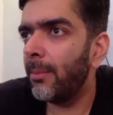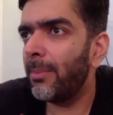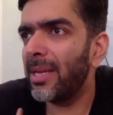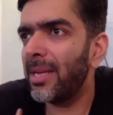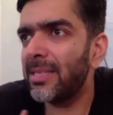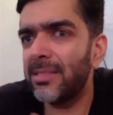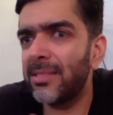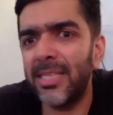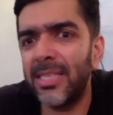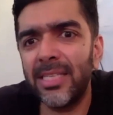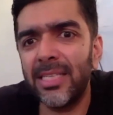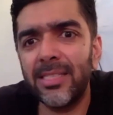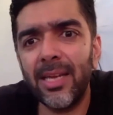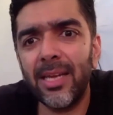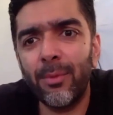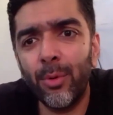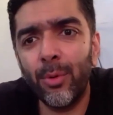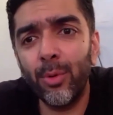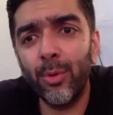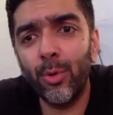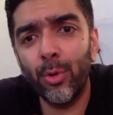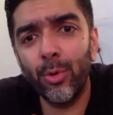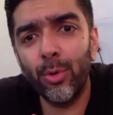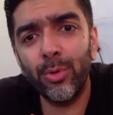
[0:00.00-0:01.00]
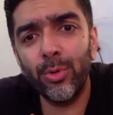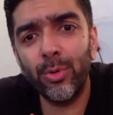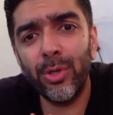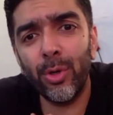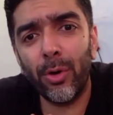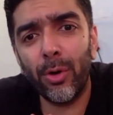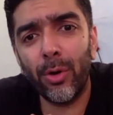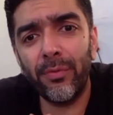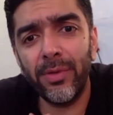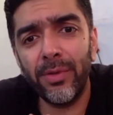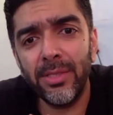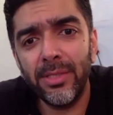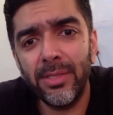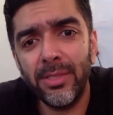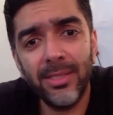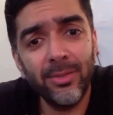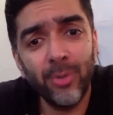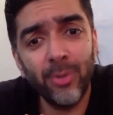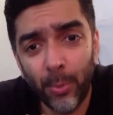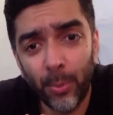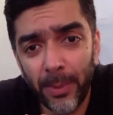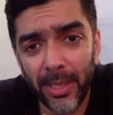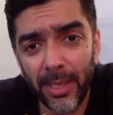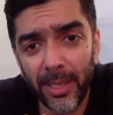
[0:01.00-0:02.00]
By 6, I want to go to the office.
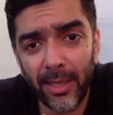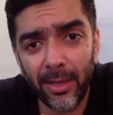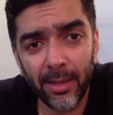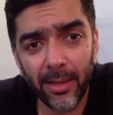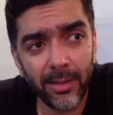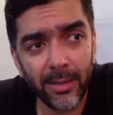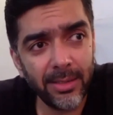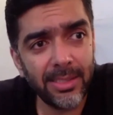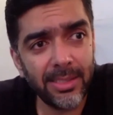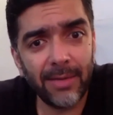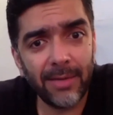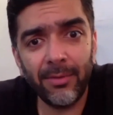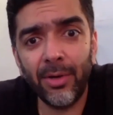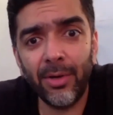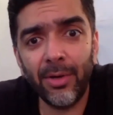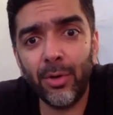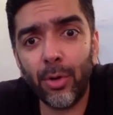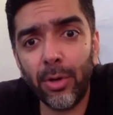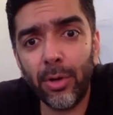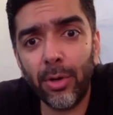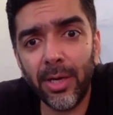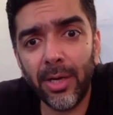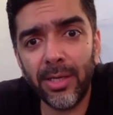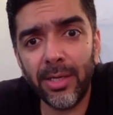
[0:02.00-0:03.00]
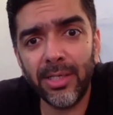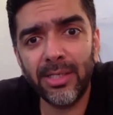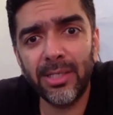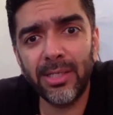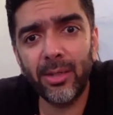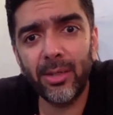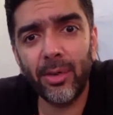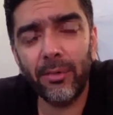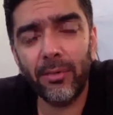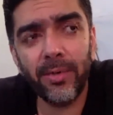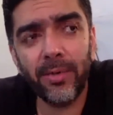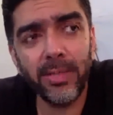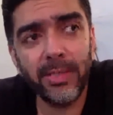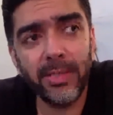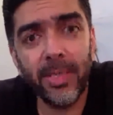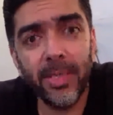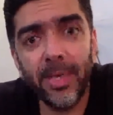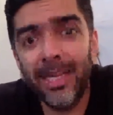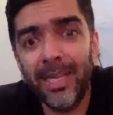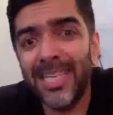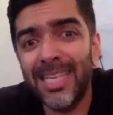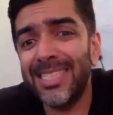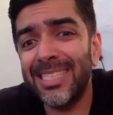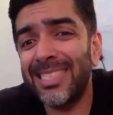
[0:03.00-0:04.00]
There's nobody here. 7 o'clock, I reach the office.
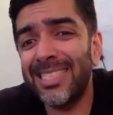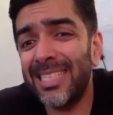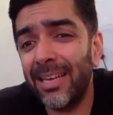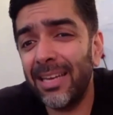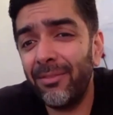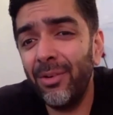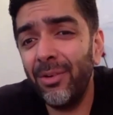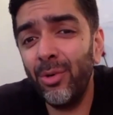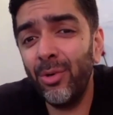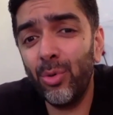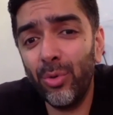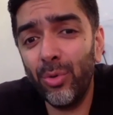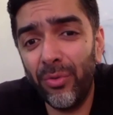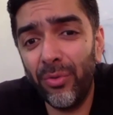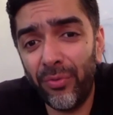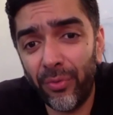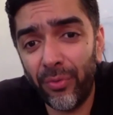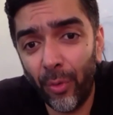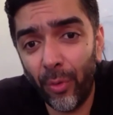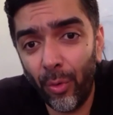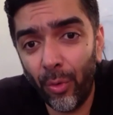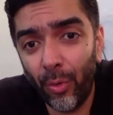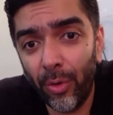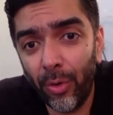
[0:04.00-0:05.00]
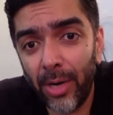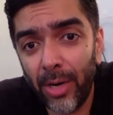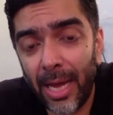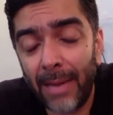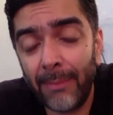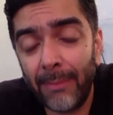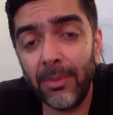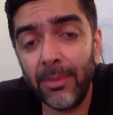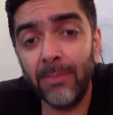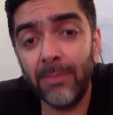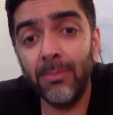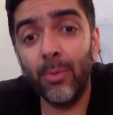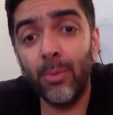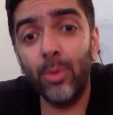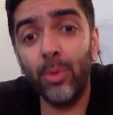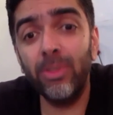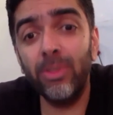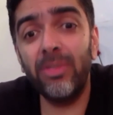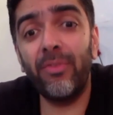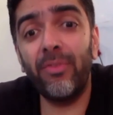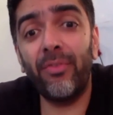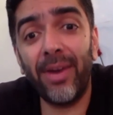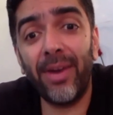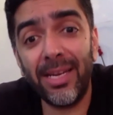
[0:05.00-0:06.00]
7 to 4, I'm the
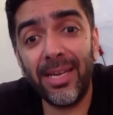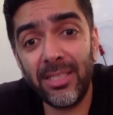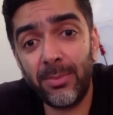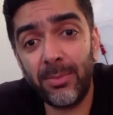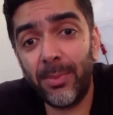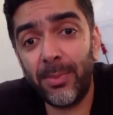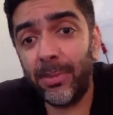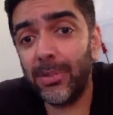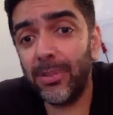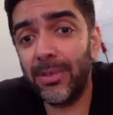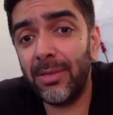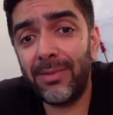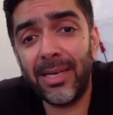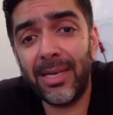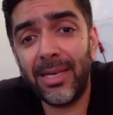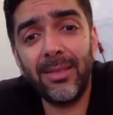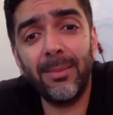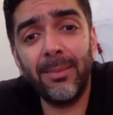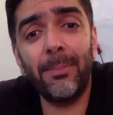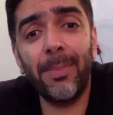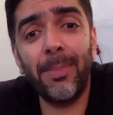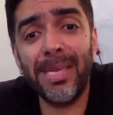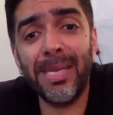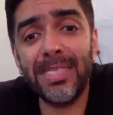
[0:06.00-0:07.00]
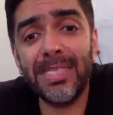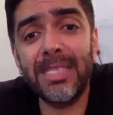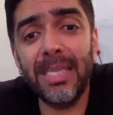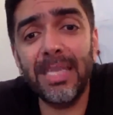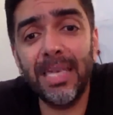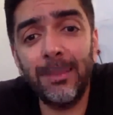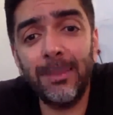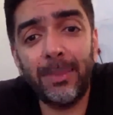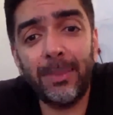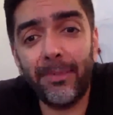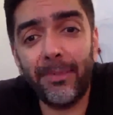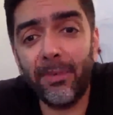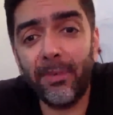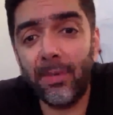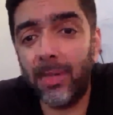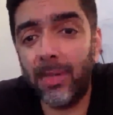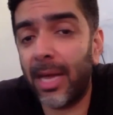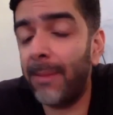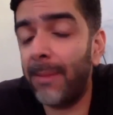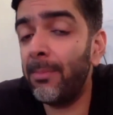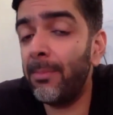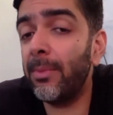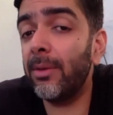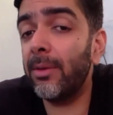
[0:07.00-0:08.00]
most fresh because I've had the best sleep ever.
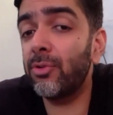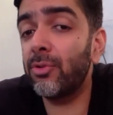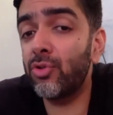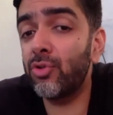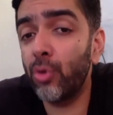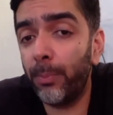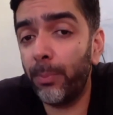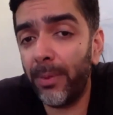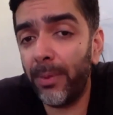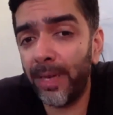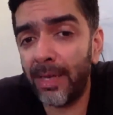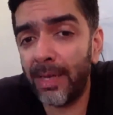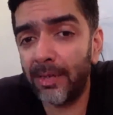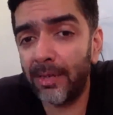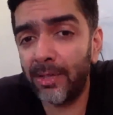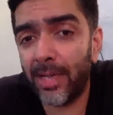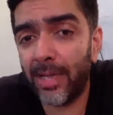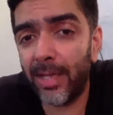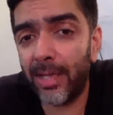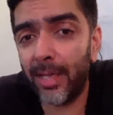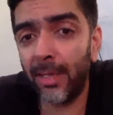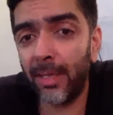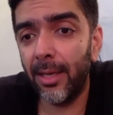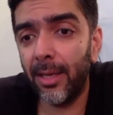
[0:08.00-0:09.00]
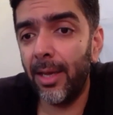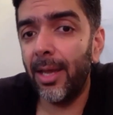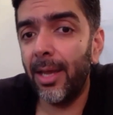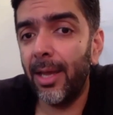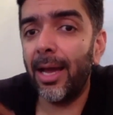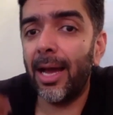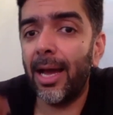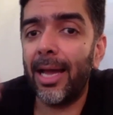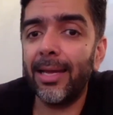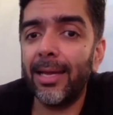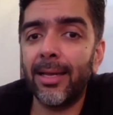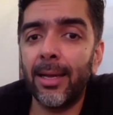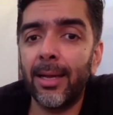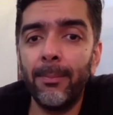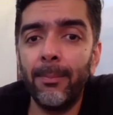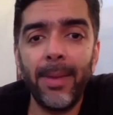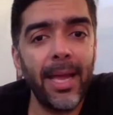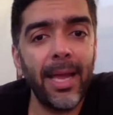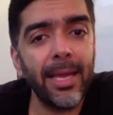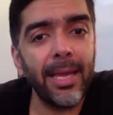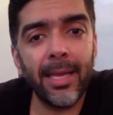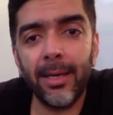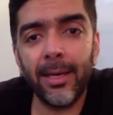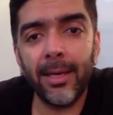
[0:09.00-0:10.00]
I'm super energetic. I come
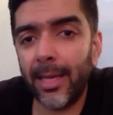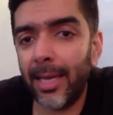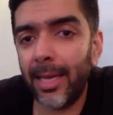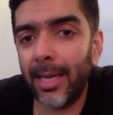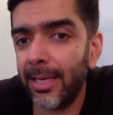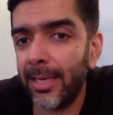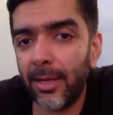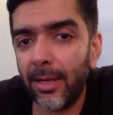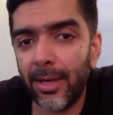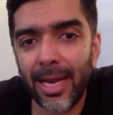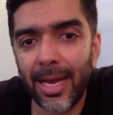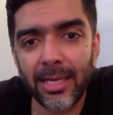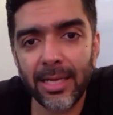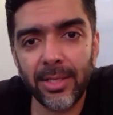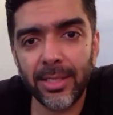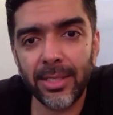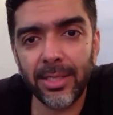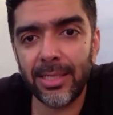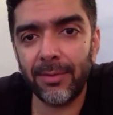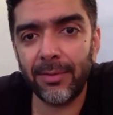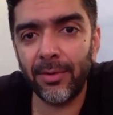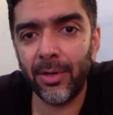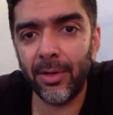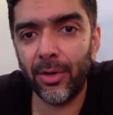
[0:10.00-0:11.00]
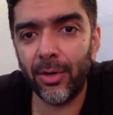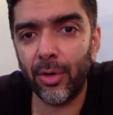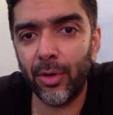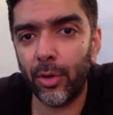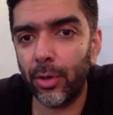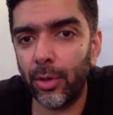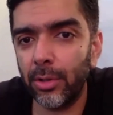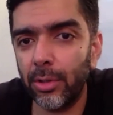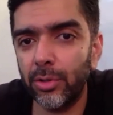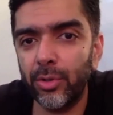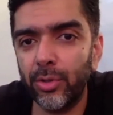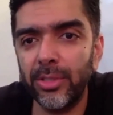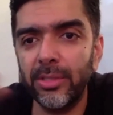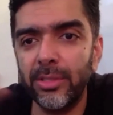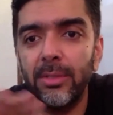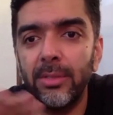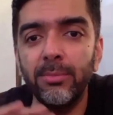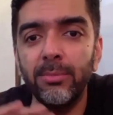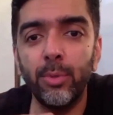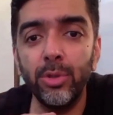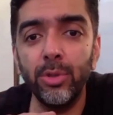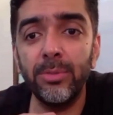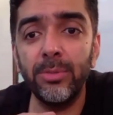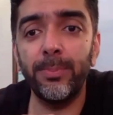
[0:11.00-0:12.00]
back again, crash at 7 o'clock. So it's
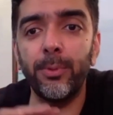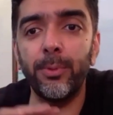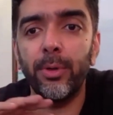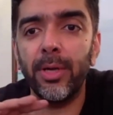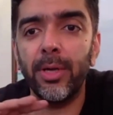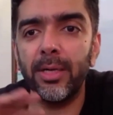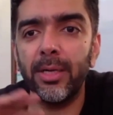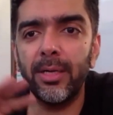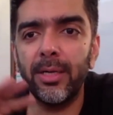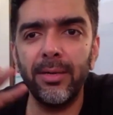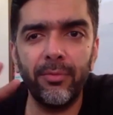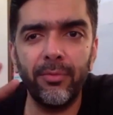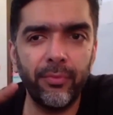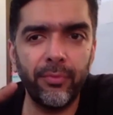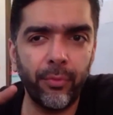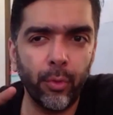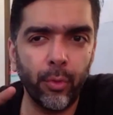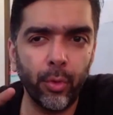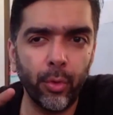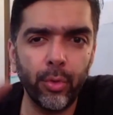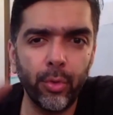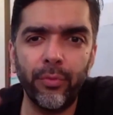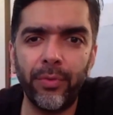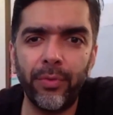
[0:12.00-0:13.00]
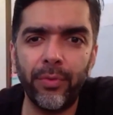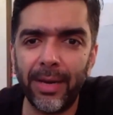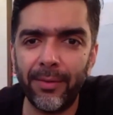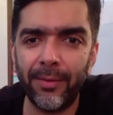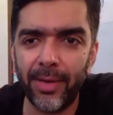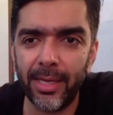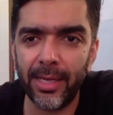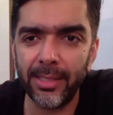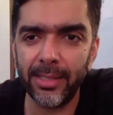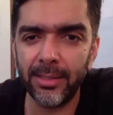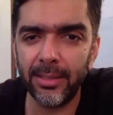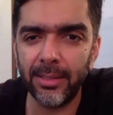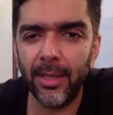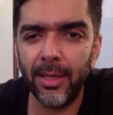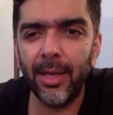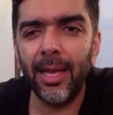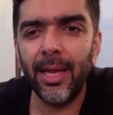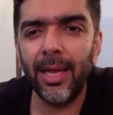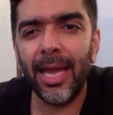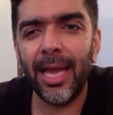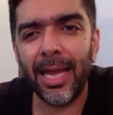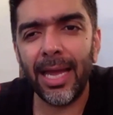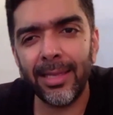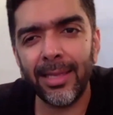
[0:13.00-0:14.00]
the most productive 4 to 5 days.
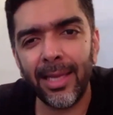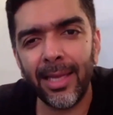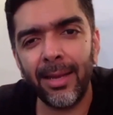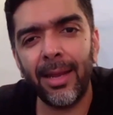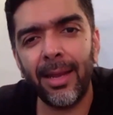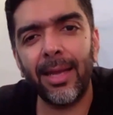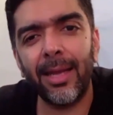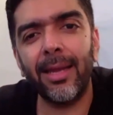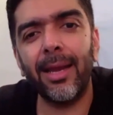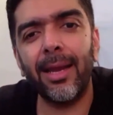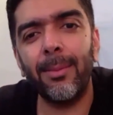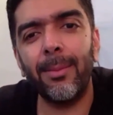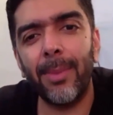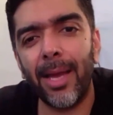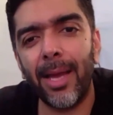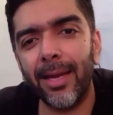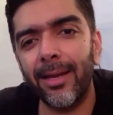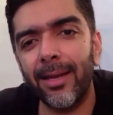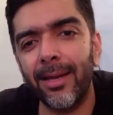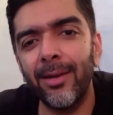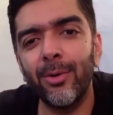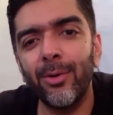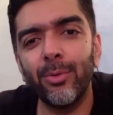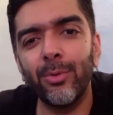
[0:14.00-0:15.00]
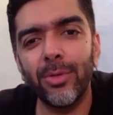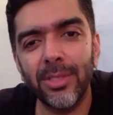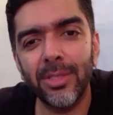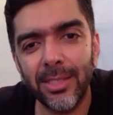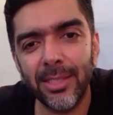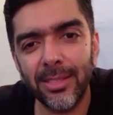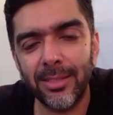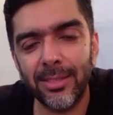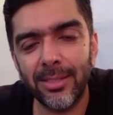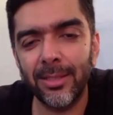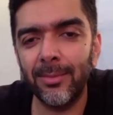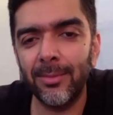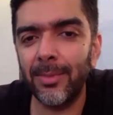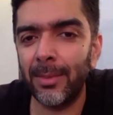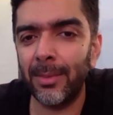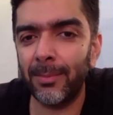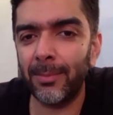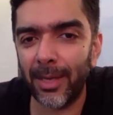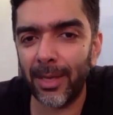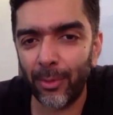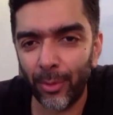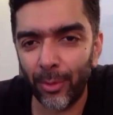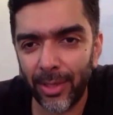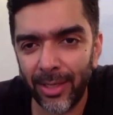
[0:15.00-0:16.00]
And then I get back into the system
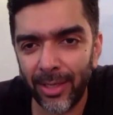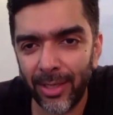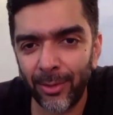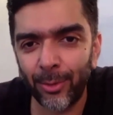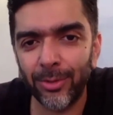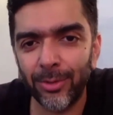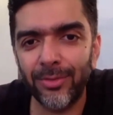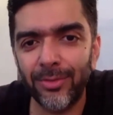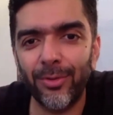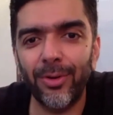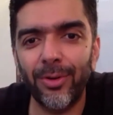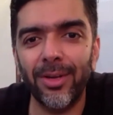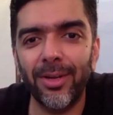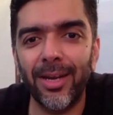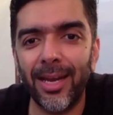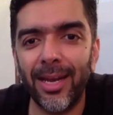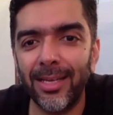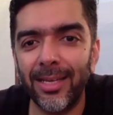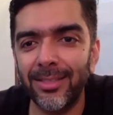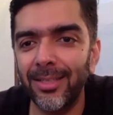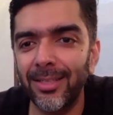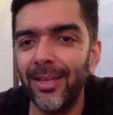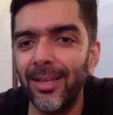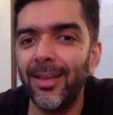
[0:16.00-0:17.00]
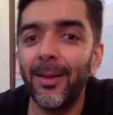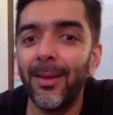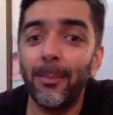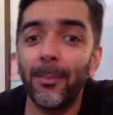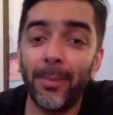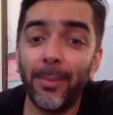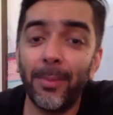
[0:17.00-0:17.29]
and my routine goes for a crash.